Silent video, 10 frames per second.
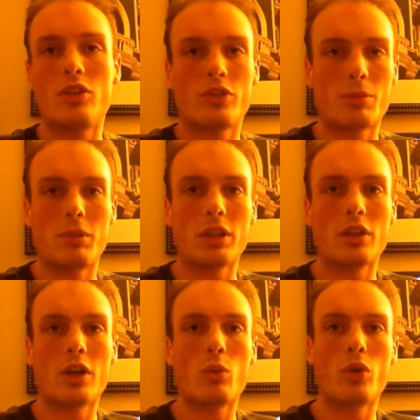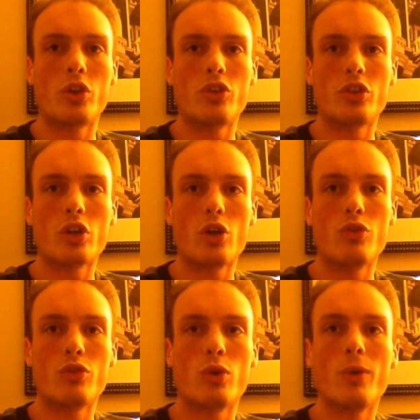it's something that I wanted to go
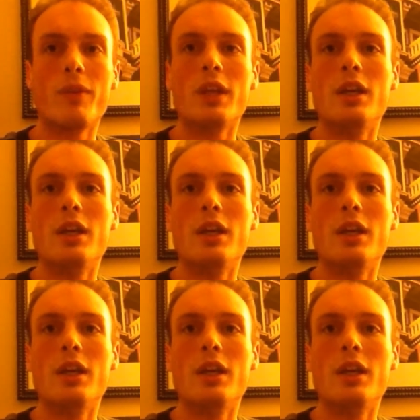for.